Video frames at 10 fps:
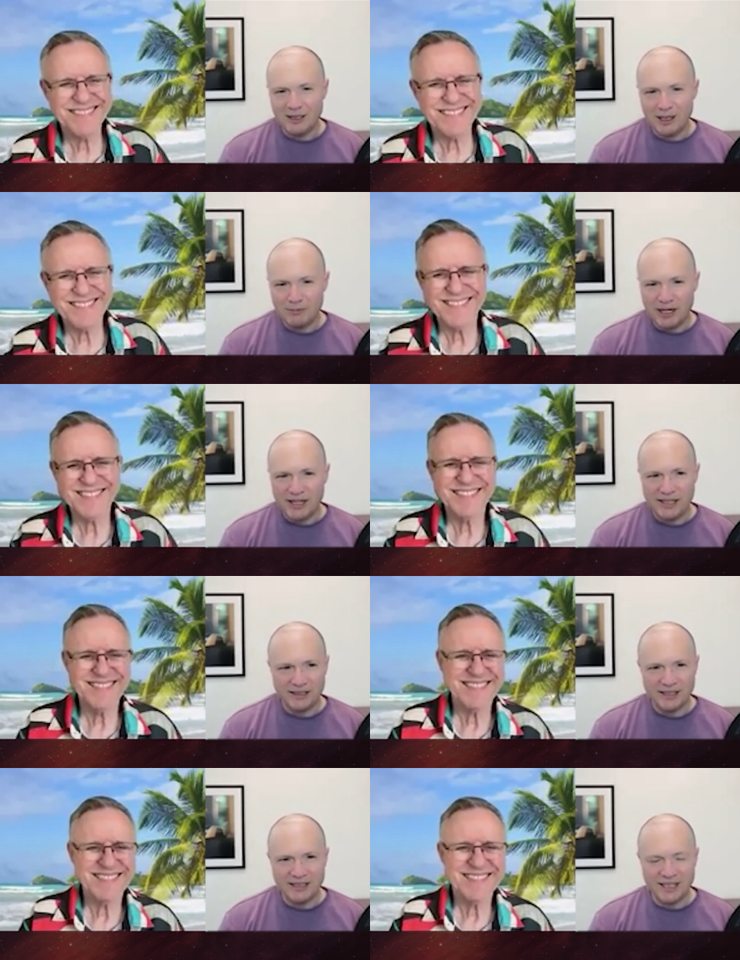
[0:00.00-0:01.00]
Speaker 1: they might
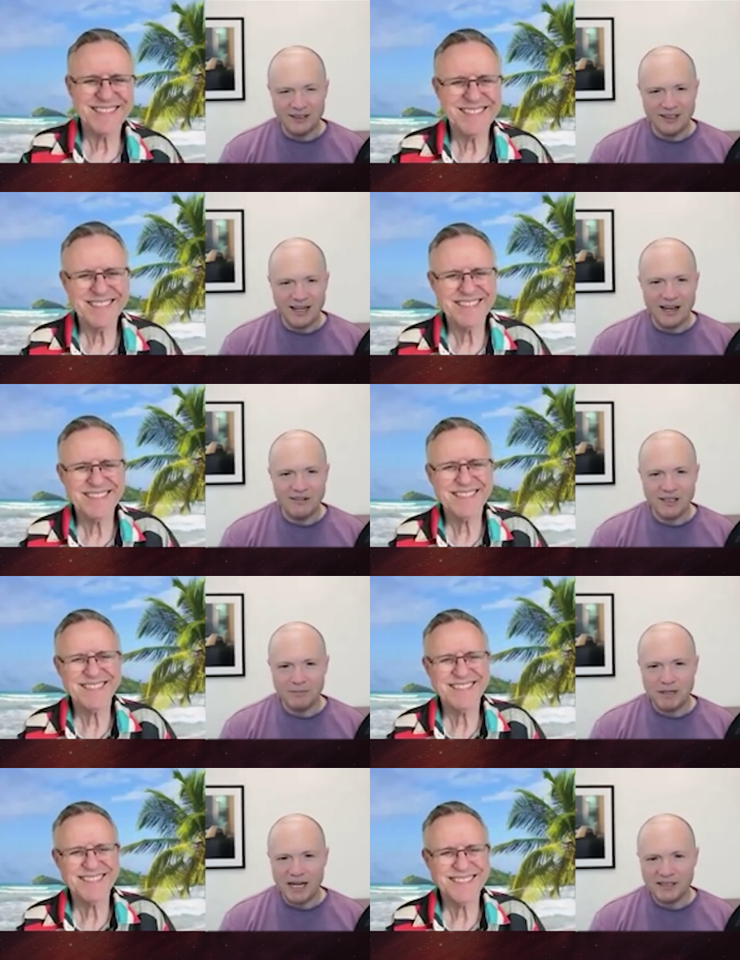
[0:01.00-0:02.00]
like suddenly have a
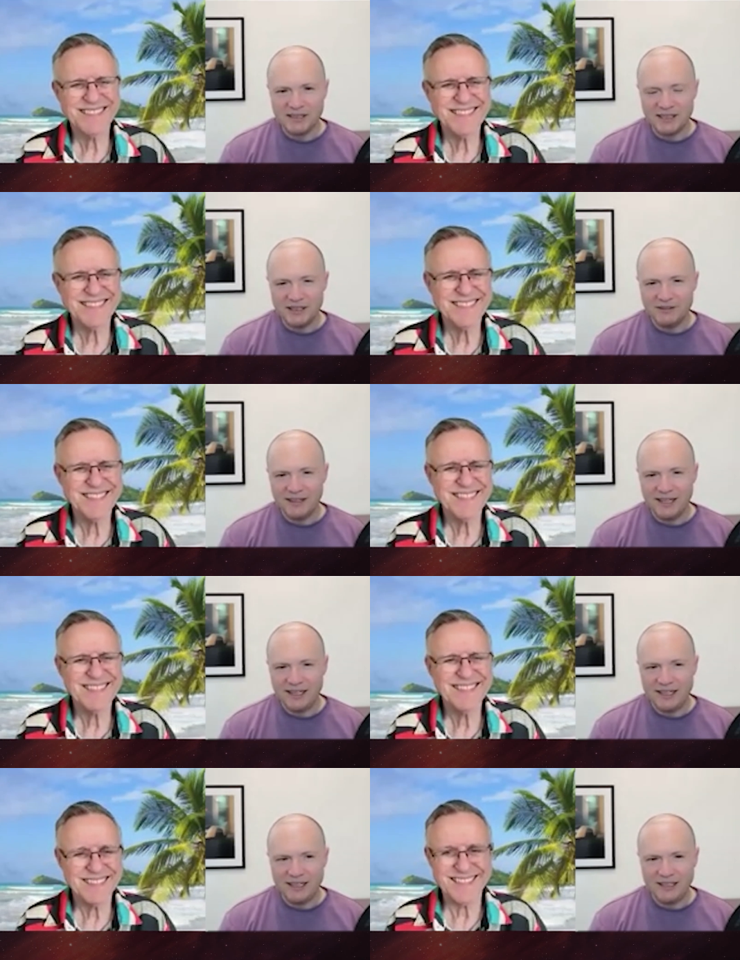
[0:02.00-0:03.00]
capacity of
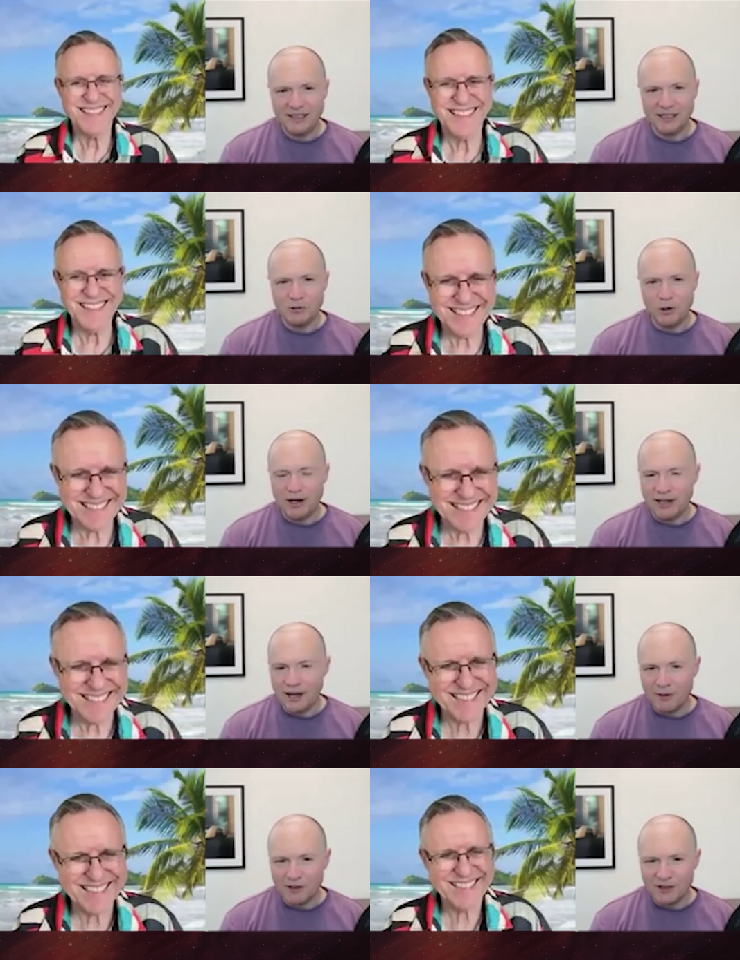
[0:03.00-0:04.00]
80 gigawatt
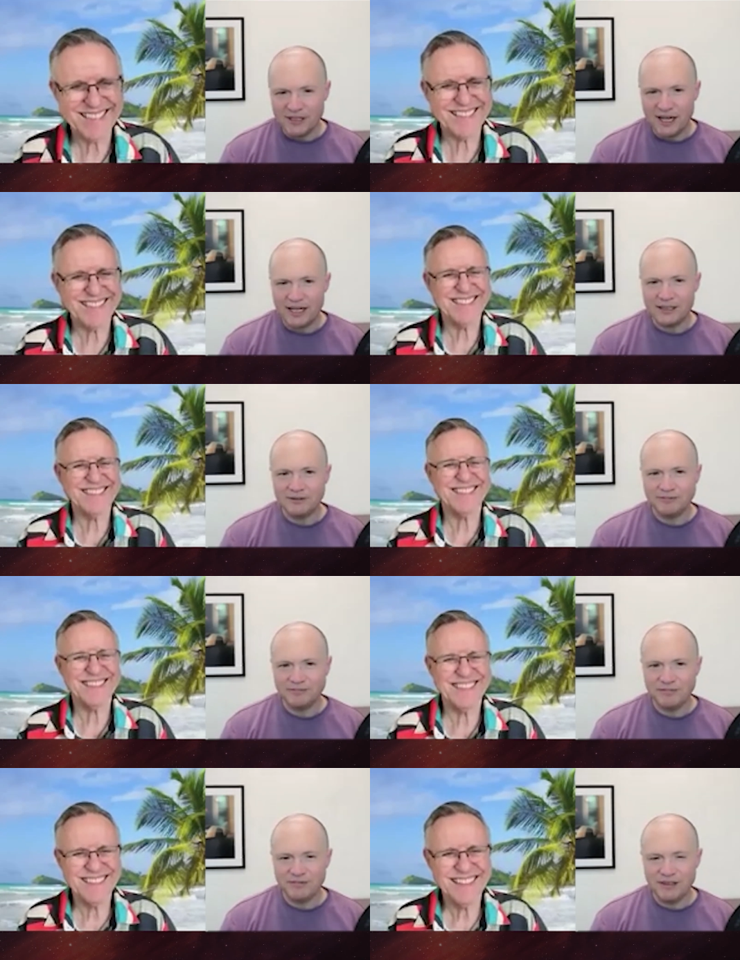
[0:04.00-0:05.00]
hours at
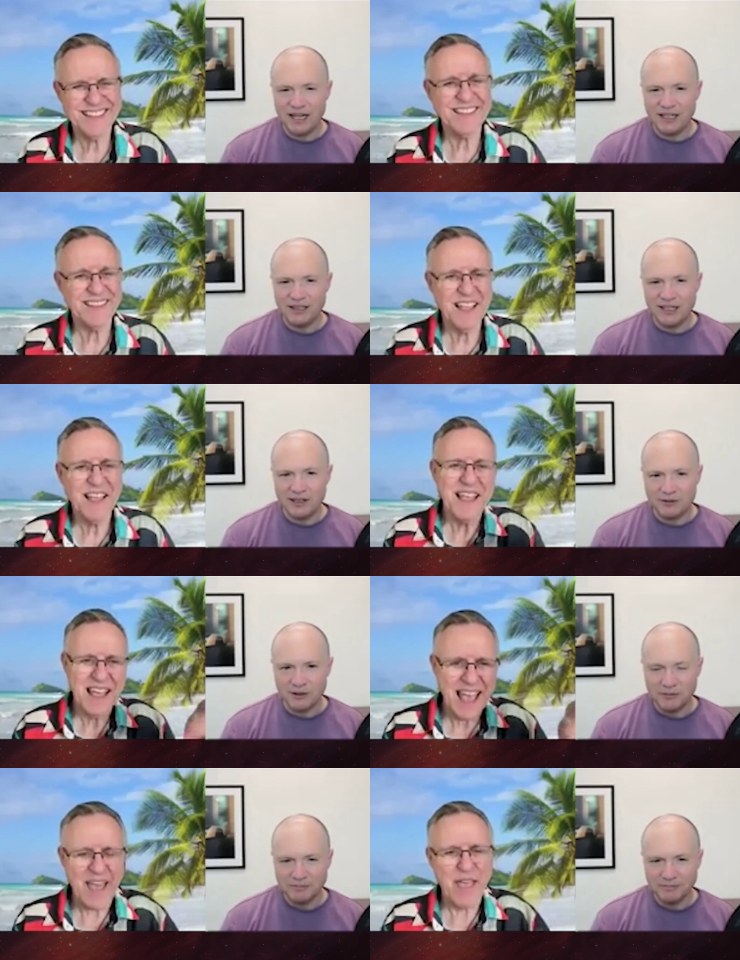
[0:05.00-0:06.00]
at
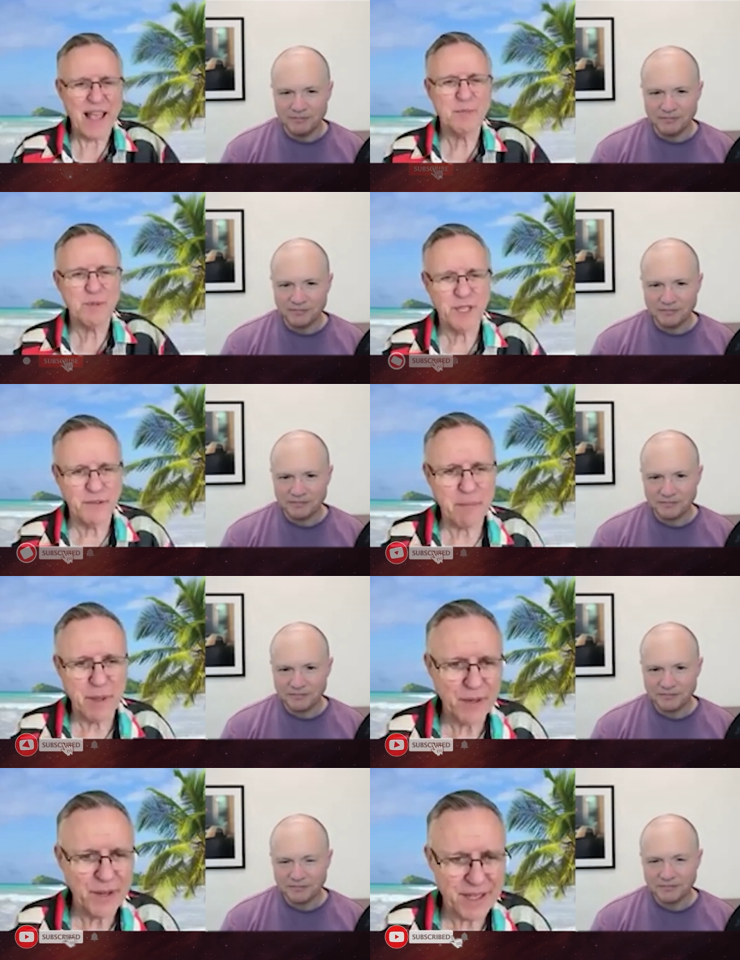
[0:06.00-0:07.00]
Lathrop
Speaker 2: at that specific
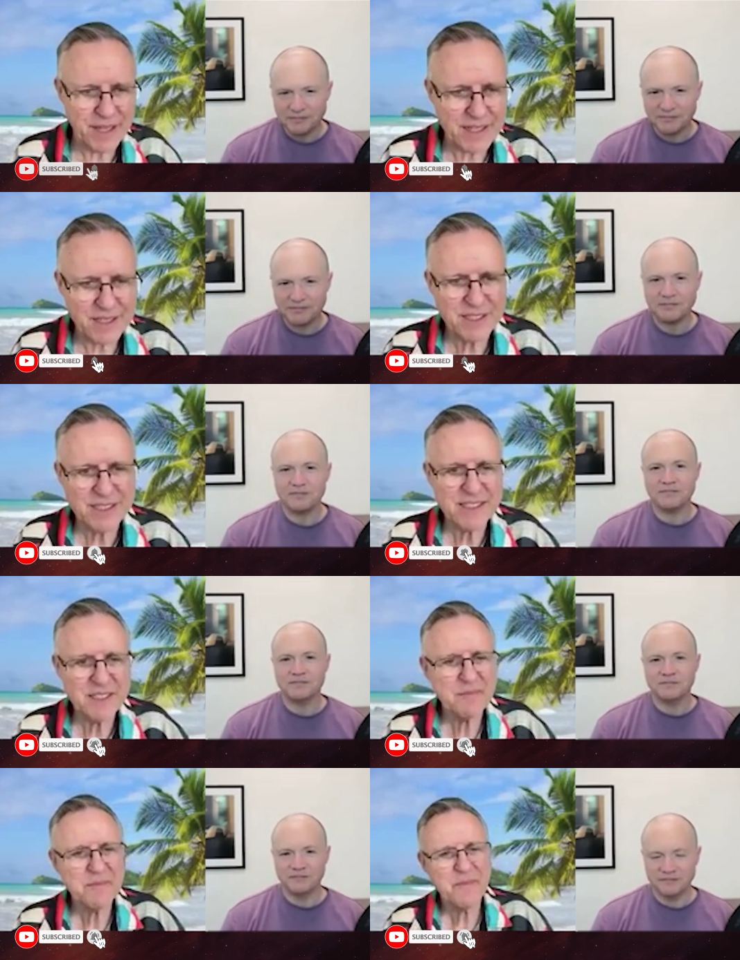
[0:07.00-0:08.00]
building at least.
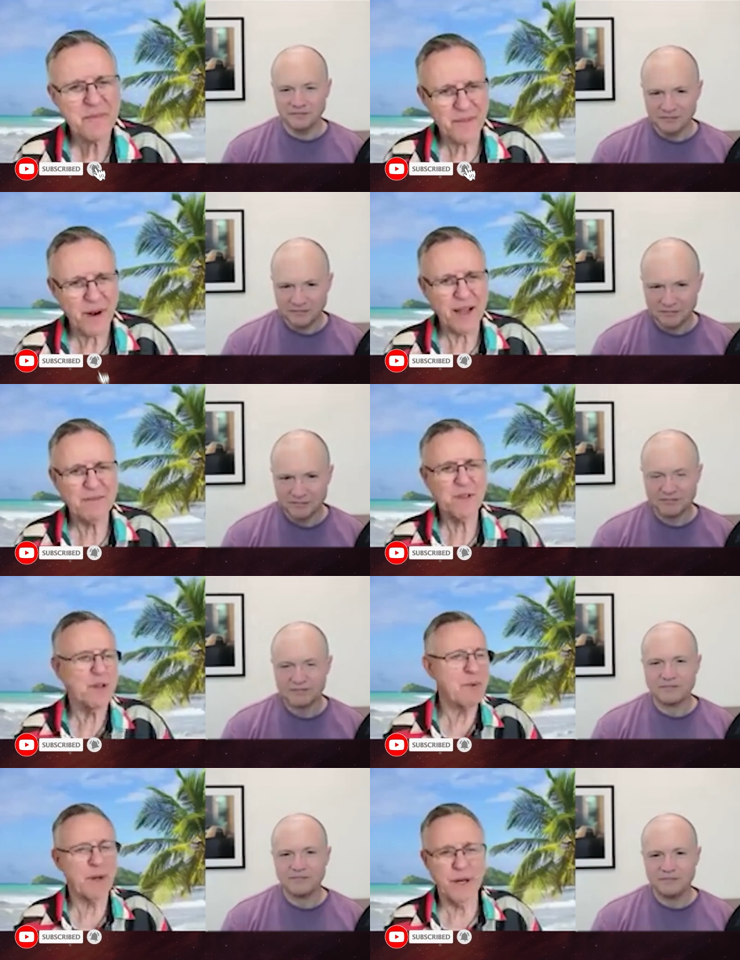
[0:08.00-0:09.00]
Mm-hmm. Right,
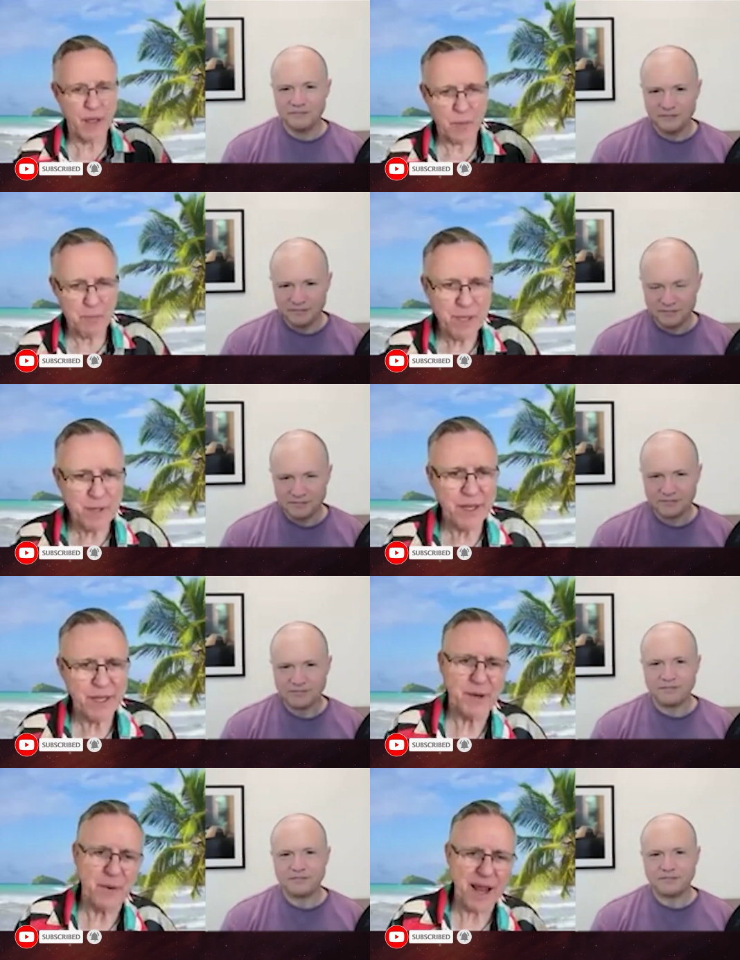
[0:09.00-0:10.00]
could put another
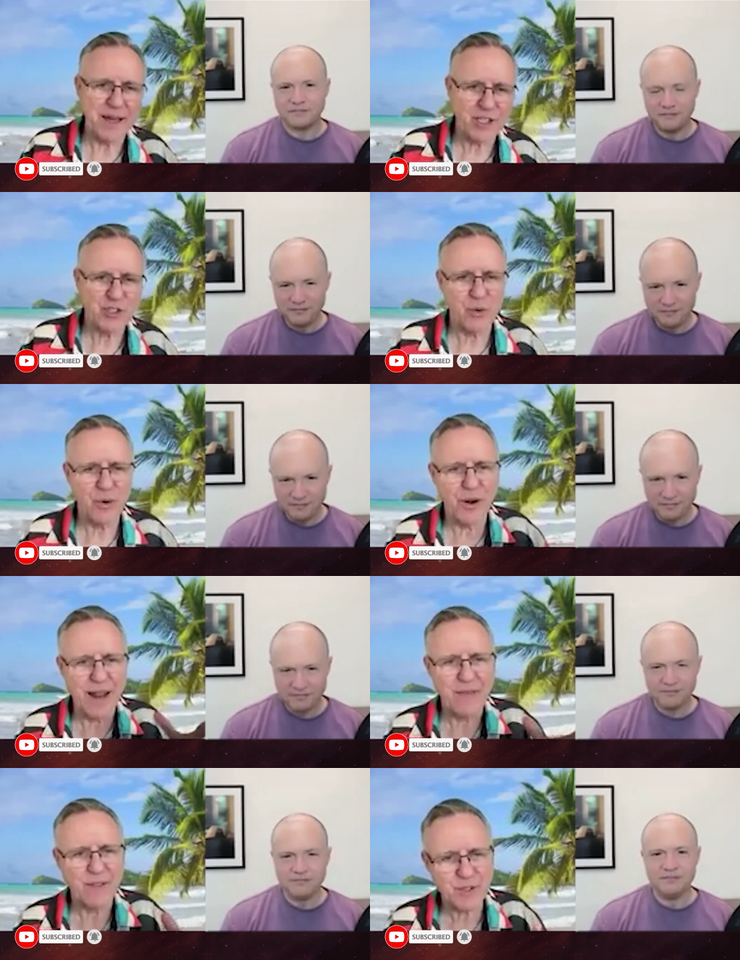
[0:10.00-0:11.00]
building in right next door or
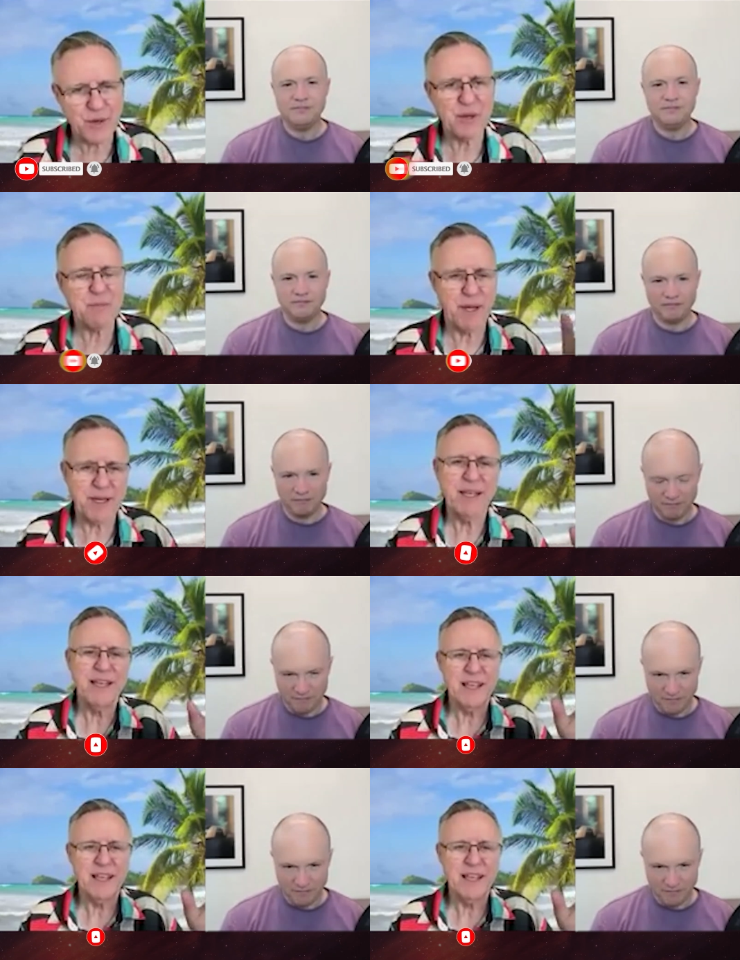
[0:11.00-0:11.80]
down the street, but